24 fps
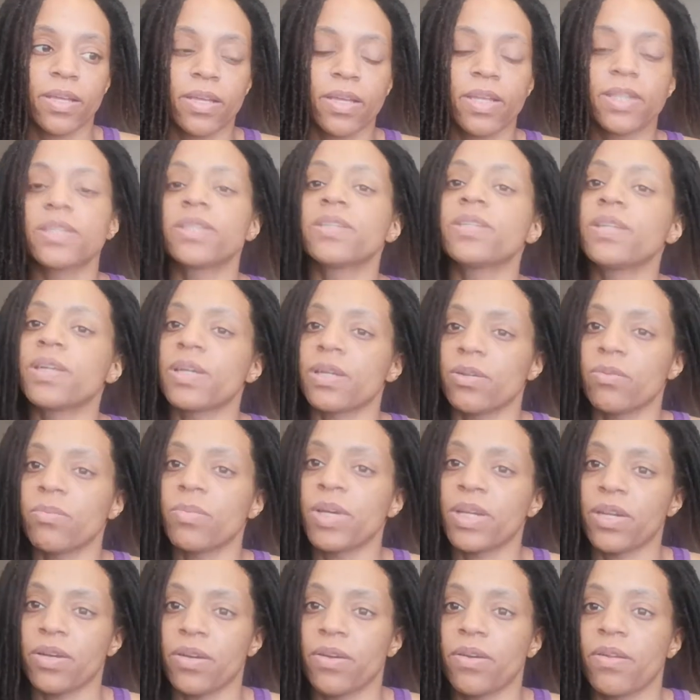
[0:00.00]
It's a little
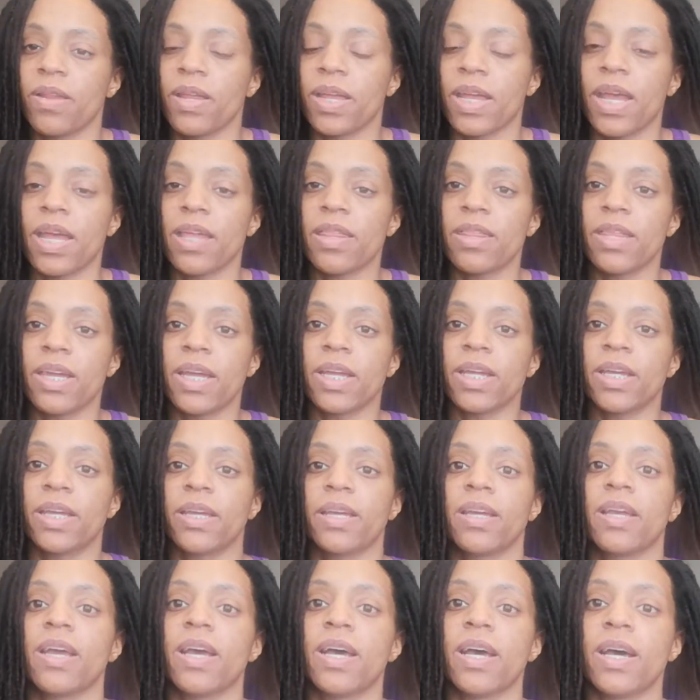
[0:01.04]
bit early, I think.
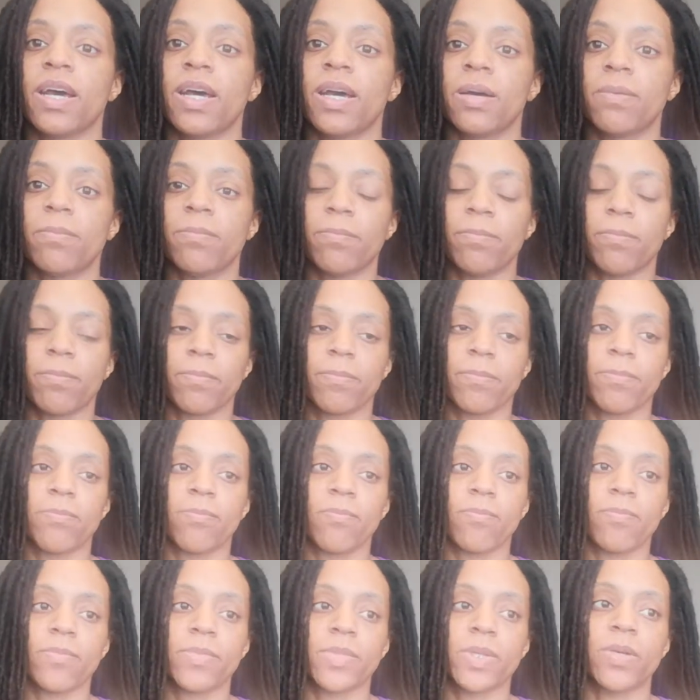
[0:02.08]
Um,
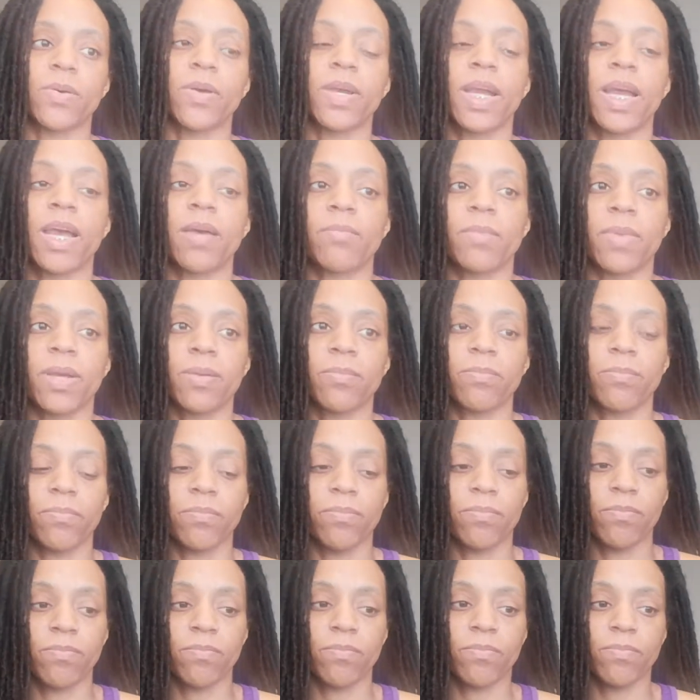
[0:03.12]
so I got my
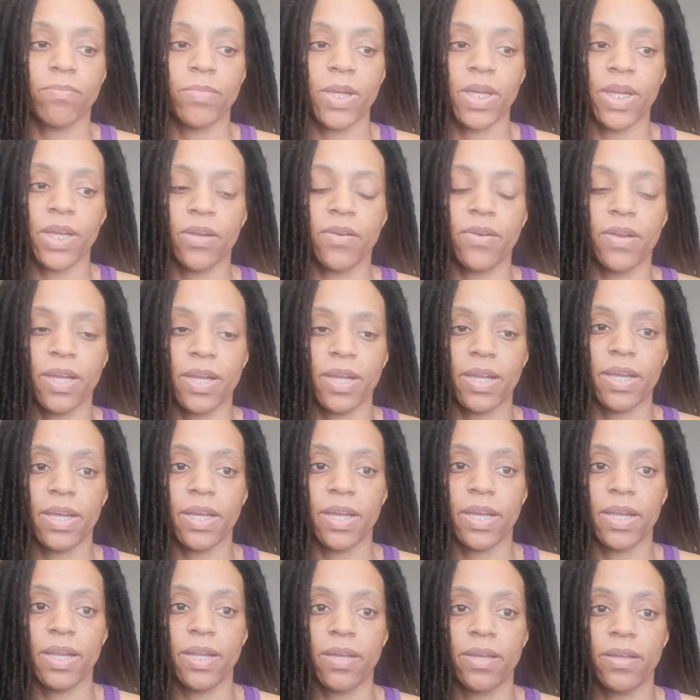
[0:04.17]

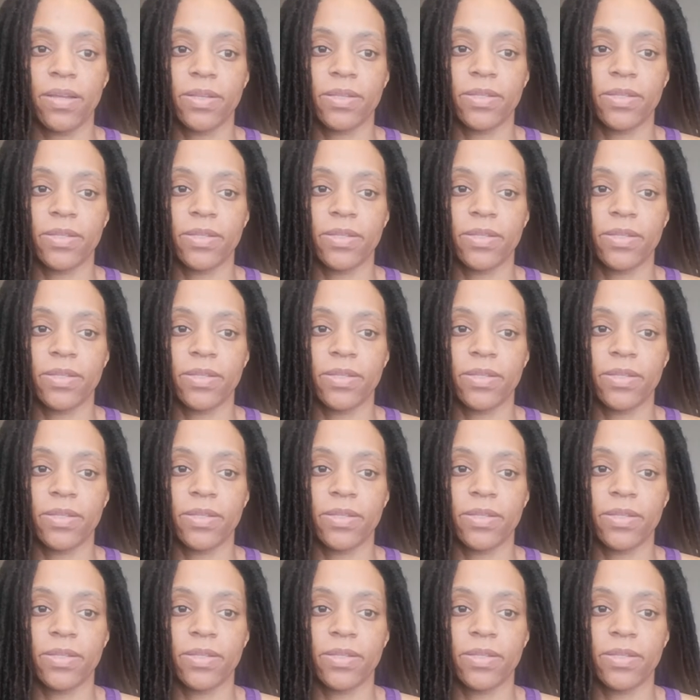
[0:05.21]
period,